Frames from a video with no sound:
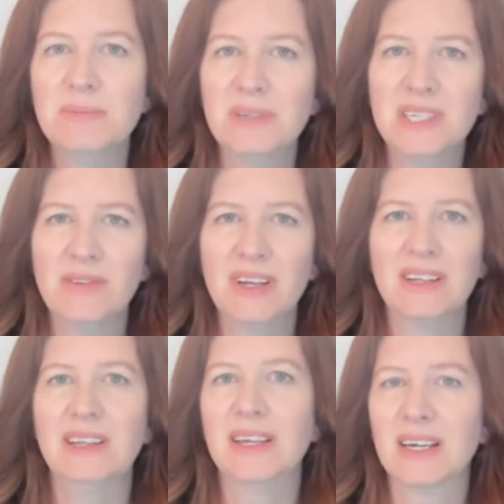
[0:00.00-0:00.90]

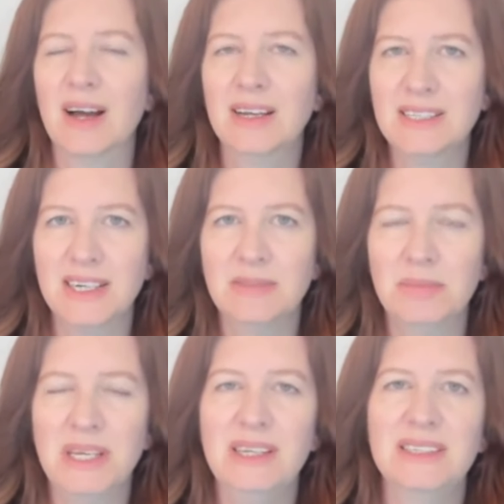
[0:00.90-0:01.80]
specifically the content
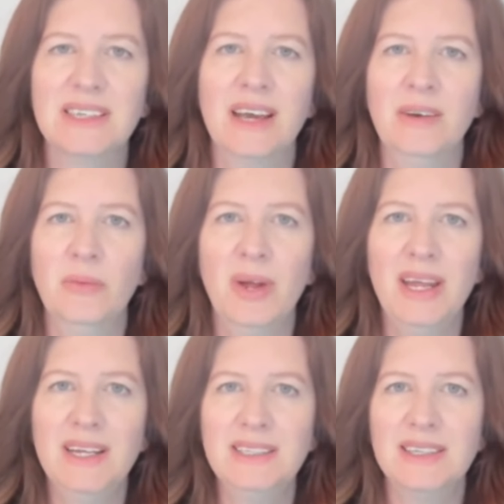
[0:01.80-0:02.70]
piece and
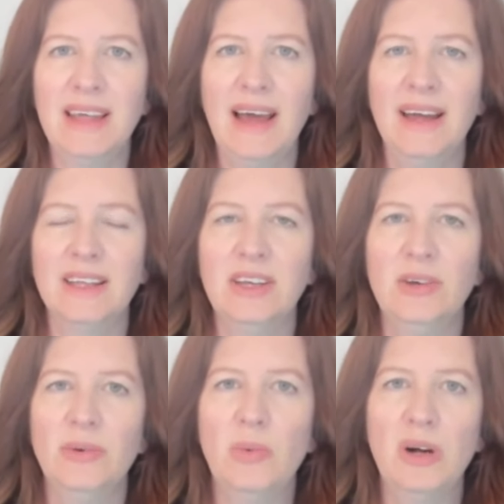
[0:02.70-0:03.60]
ways that
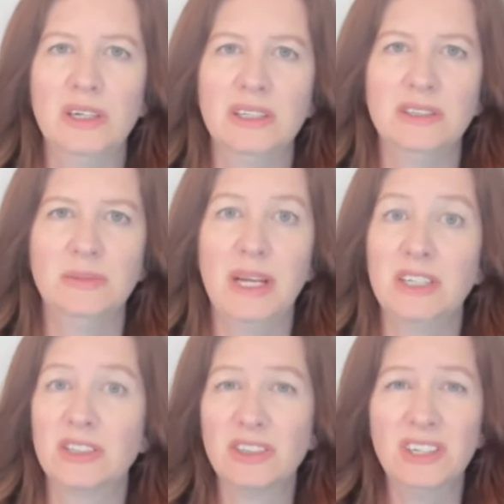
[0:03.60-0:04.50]
you want to make
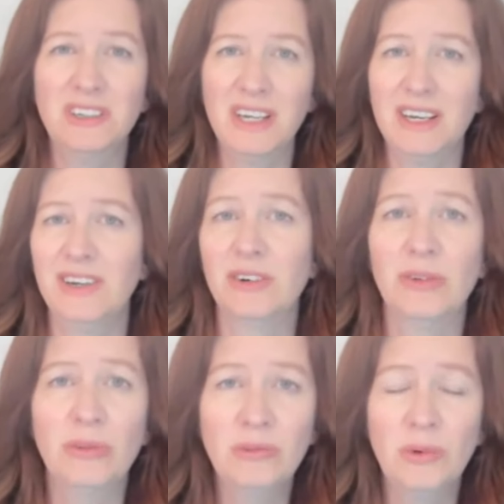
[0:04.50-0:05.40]
sure you get in your
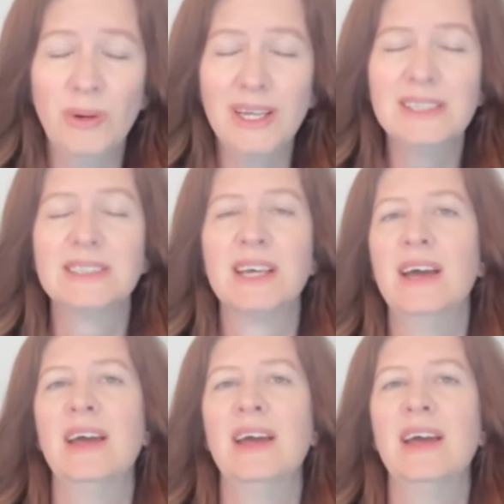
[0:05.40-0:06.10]
own voice